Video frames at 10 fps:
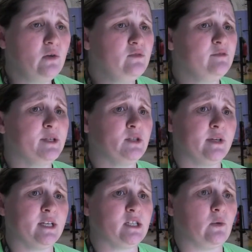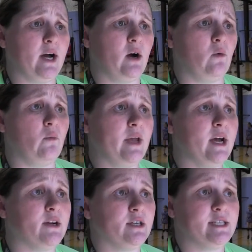we've been doing this a while, we
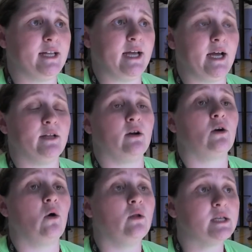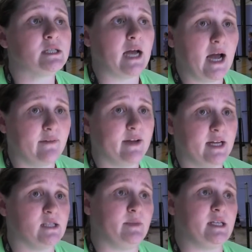understand that, and our goal is to have
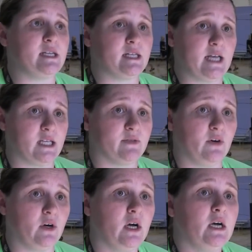kids be successful.